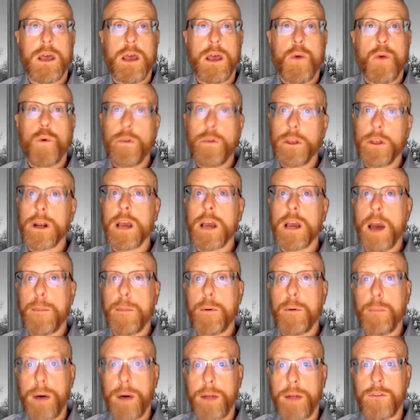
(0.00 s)
Within a couple
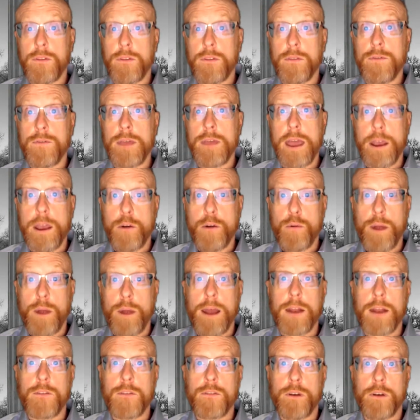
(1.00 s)
months, the VA
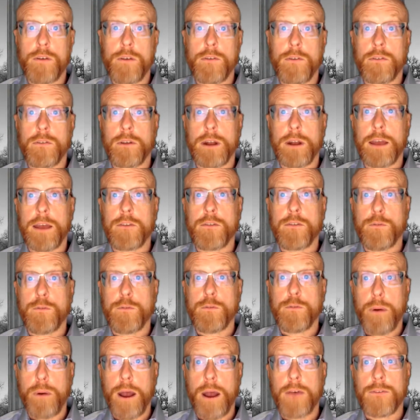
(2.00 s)
granted service connection for
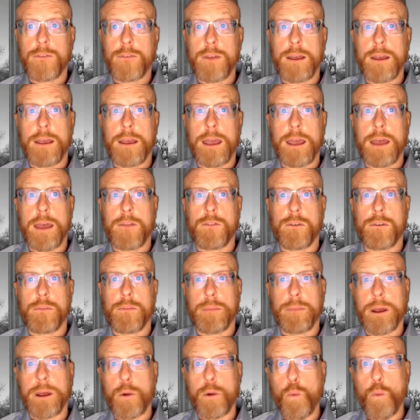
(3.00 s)
prostate cancer
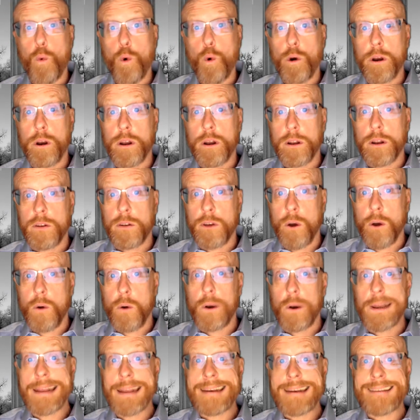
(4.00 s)
and awarded a
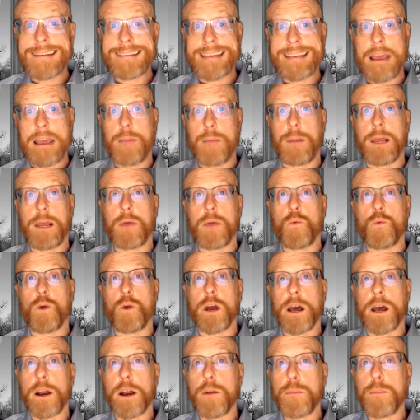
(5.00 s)
totally disabling
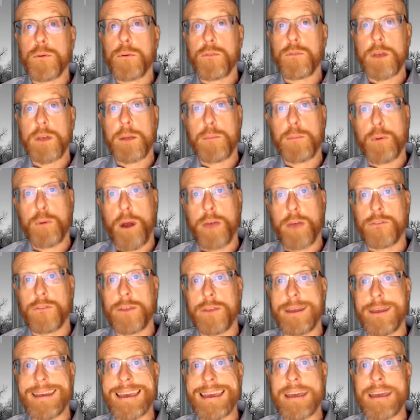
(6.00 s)
100%
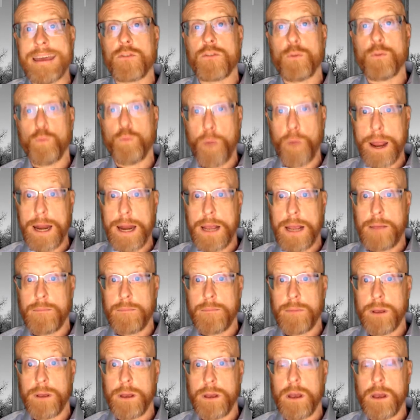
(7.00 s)
prostate cancer rating
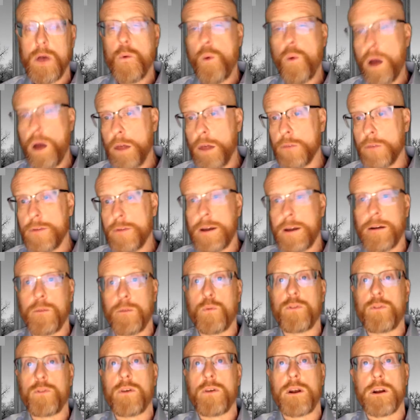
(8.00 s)
while the veteran
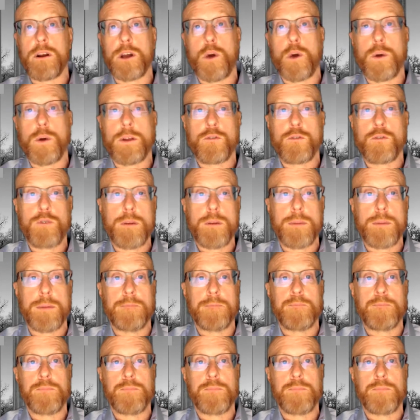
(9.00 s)
was undergoing treatment.